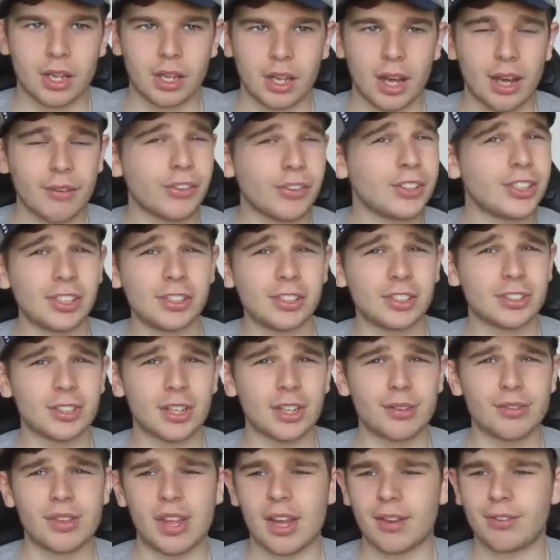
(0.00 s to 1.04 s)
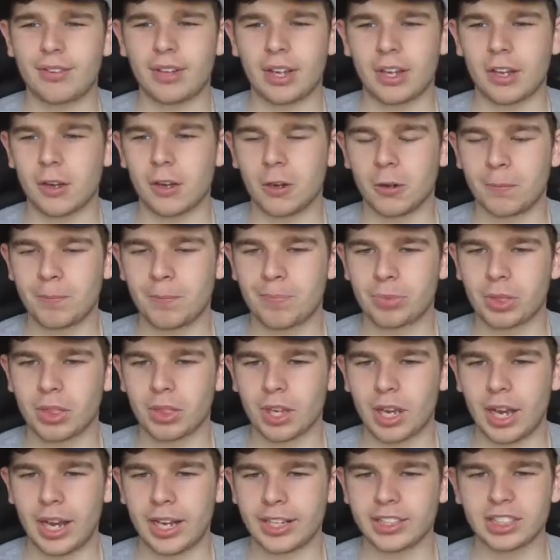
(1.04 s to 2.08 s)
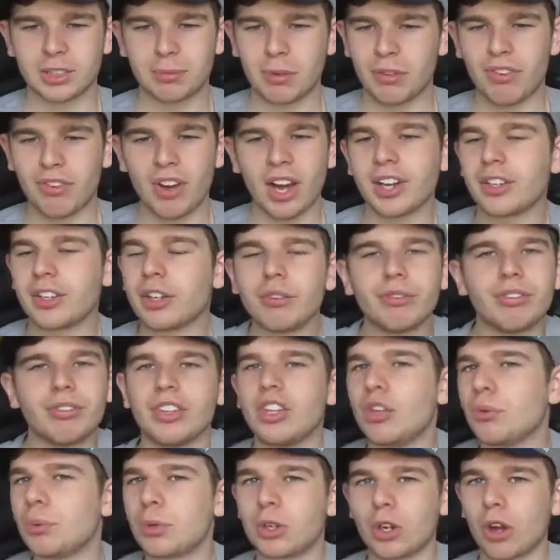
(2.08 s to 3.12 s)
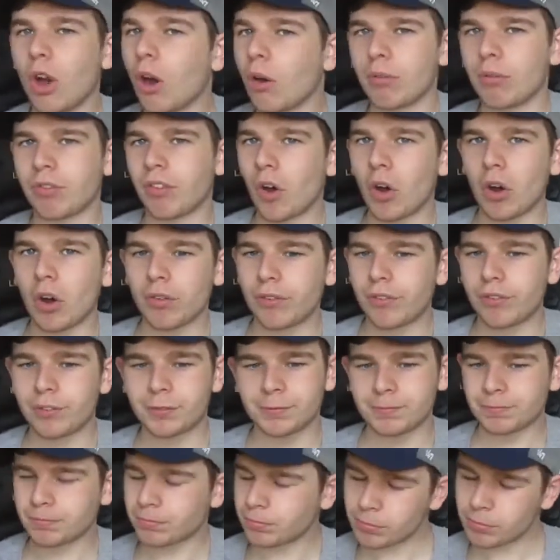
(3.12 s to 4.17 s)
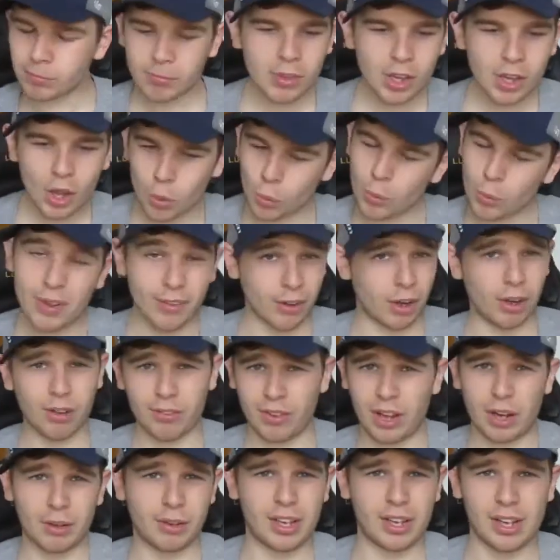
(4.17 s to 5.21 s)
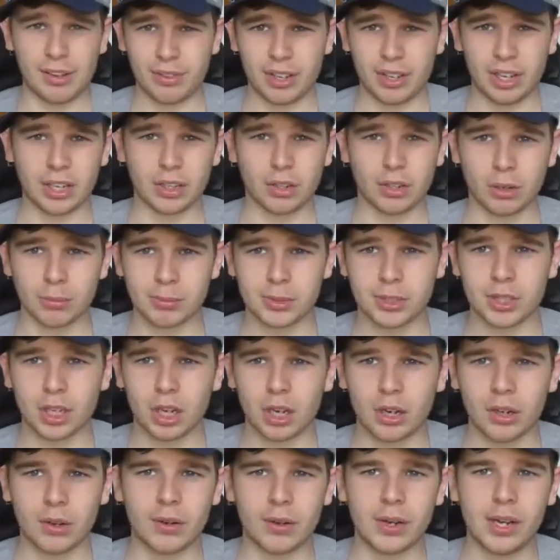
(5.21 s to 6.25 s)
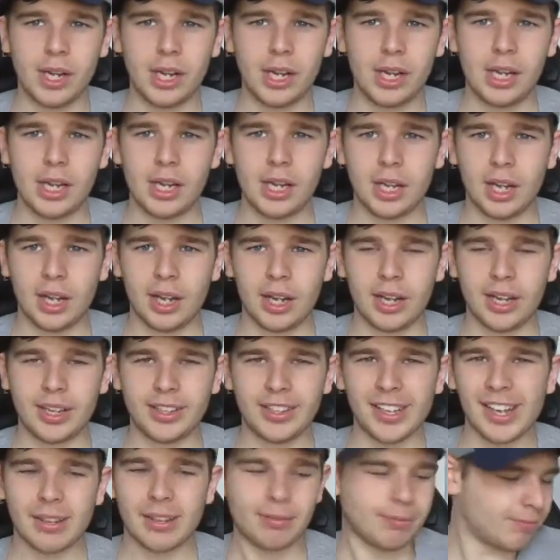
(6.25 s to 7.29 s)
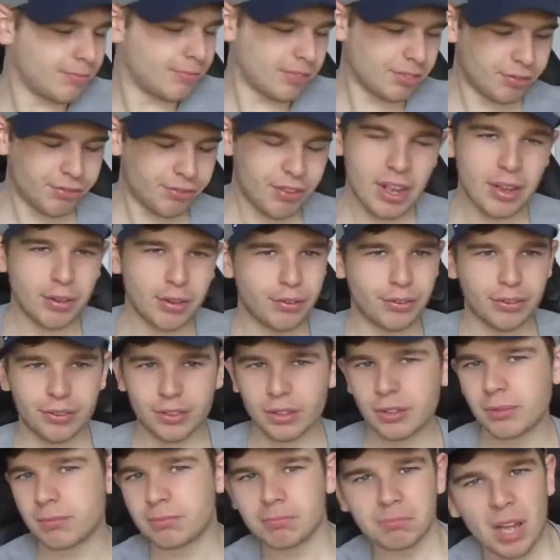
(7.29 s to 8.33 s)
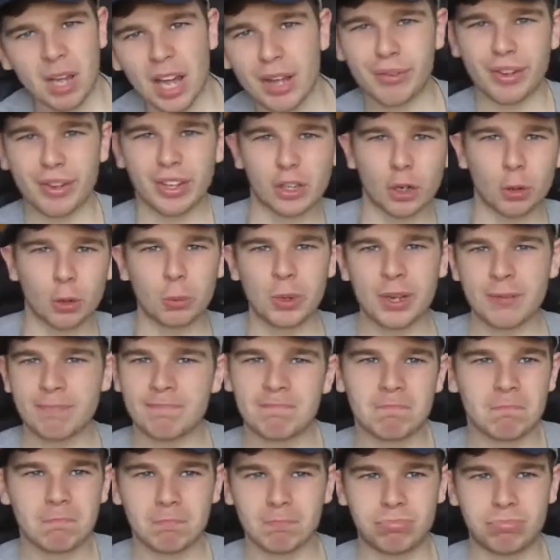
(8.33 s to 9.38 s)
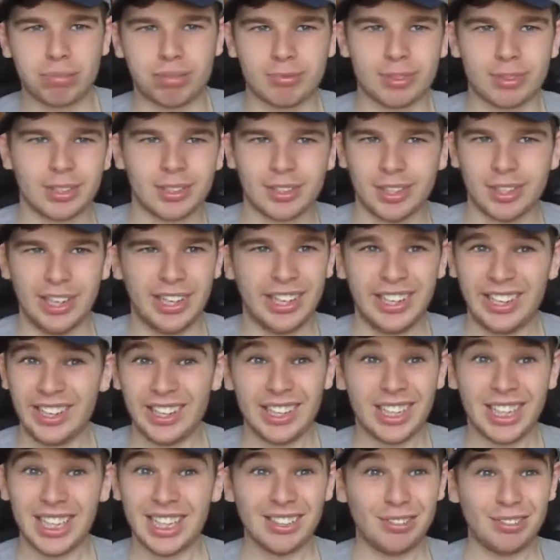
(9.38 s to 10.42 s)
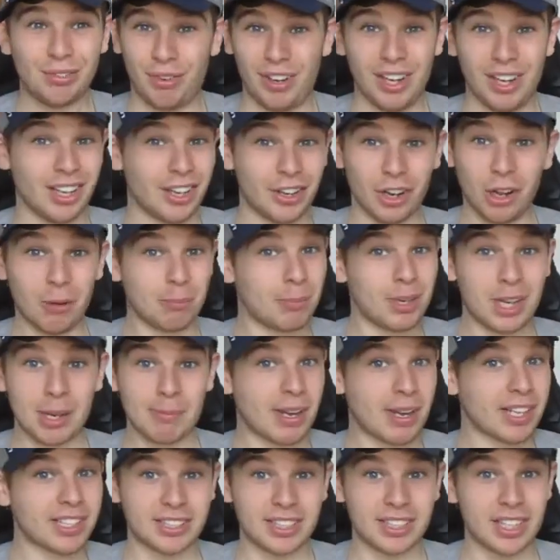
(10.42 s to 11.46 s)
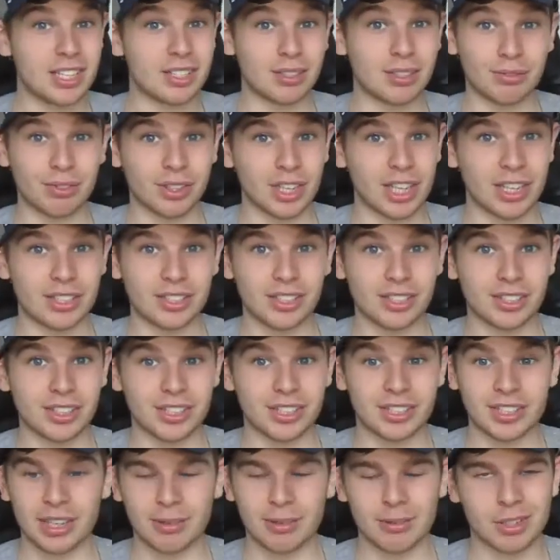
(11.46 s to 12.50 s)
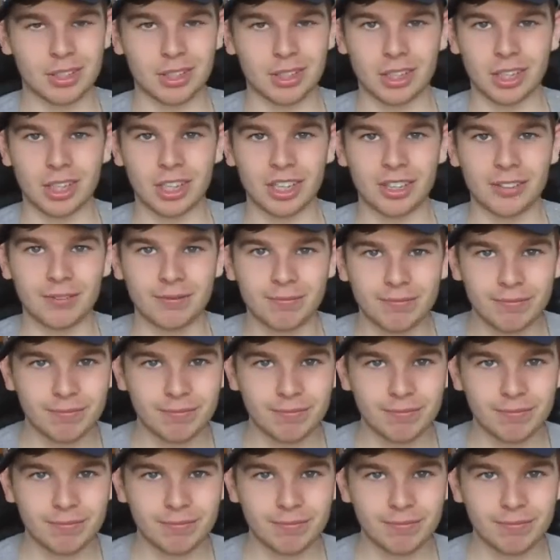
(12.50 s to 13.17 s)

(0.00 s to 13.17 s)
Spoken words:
I think you deserve the FA Cup. And to be fair, I don't think you would have gotten 4th without the FA Cup. So yeah, 5th FA Cup win. It's really not been a bad season for Leicester City, I'm not gonna lie.